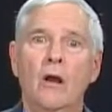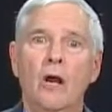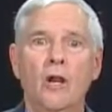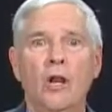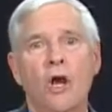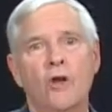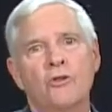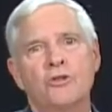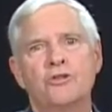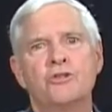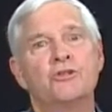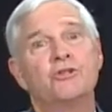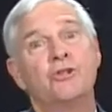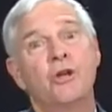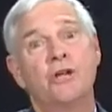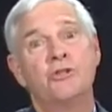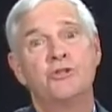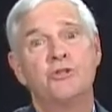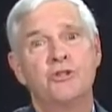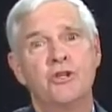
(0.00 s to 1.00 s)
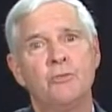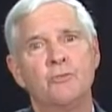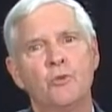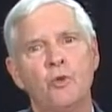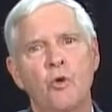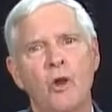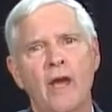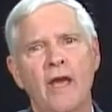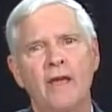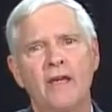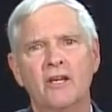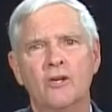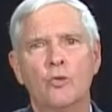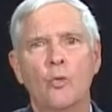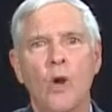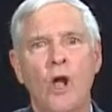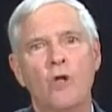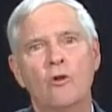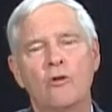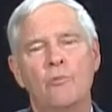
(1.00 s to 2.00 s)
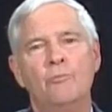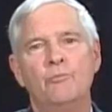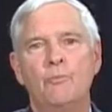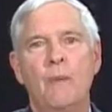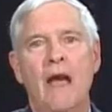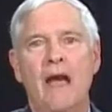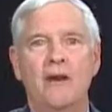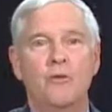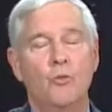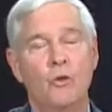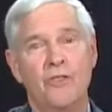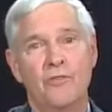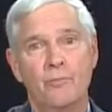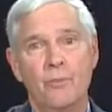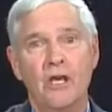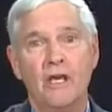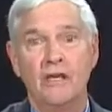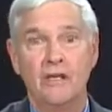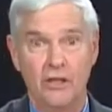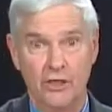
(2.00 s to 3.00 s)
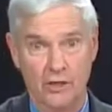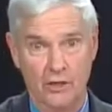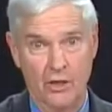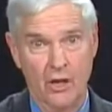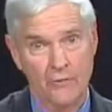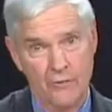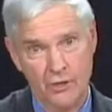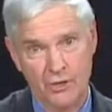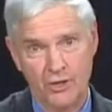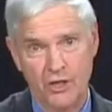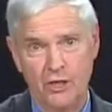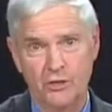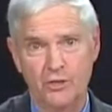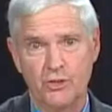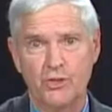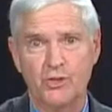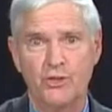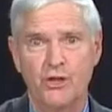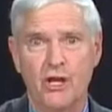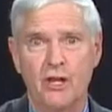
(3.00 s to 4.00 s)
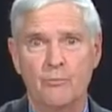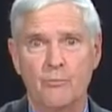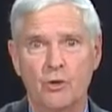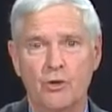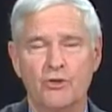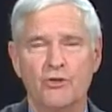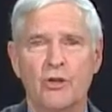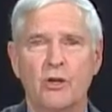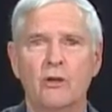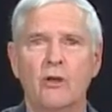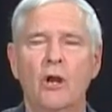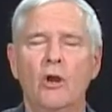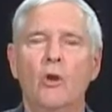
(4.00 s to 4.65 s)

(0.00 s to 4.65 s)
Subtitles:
Hello, this is Judge Jim Gray, and welcome back with me in the Judge's Chambers.